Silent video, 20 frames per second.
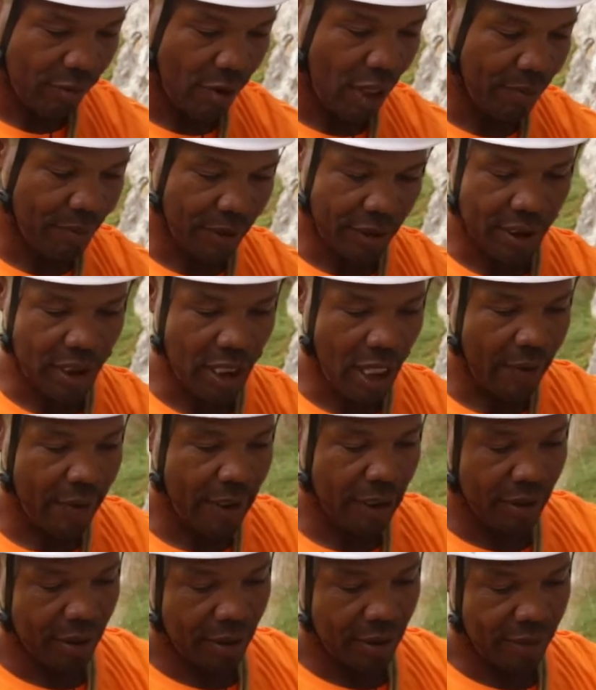the rope that's
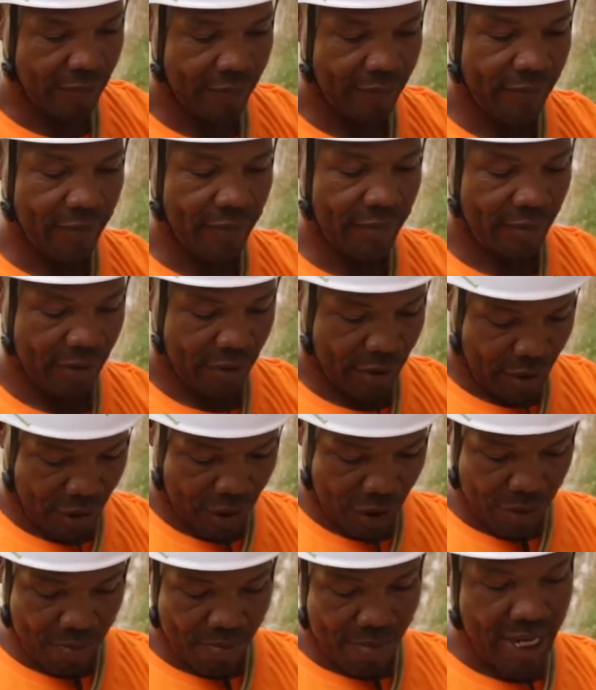going
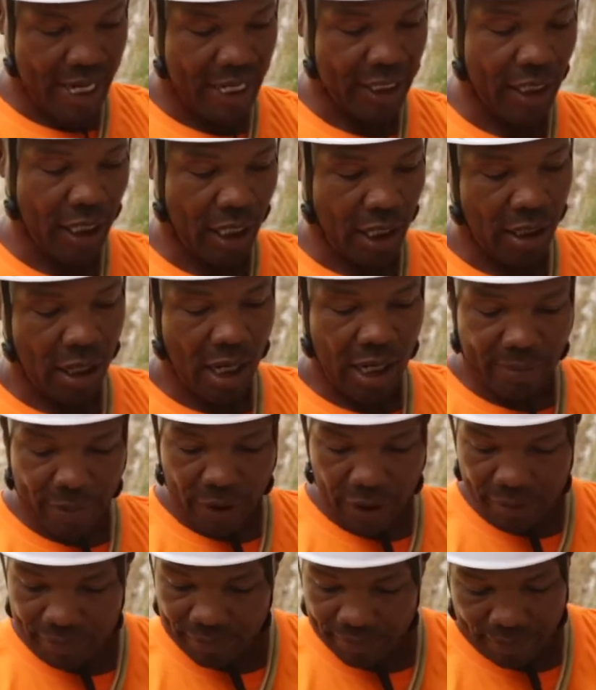to me, the
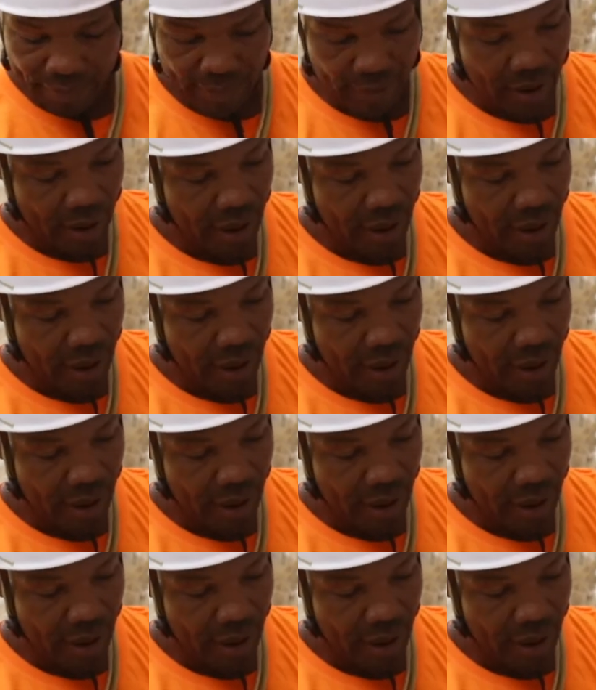climber,